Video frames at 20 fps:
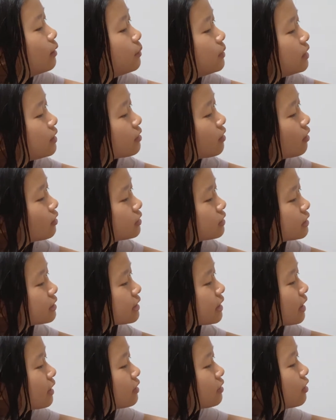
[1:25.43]
many
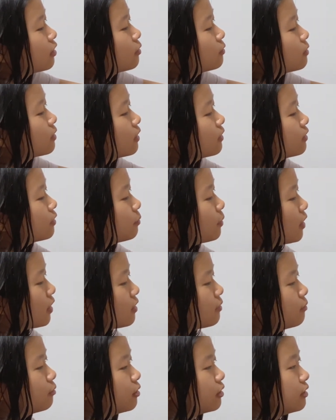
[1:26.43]
colors can go on the
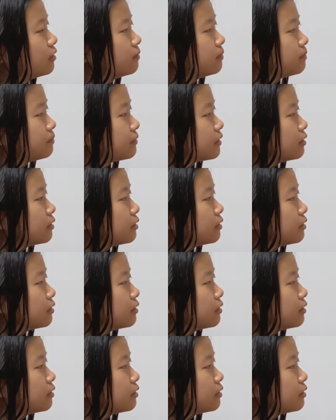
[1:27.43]
bottom one?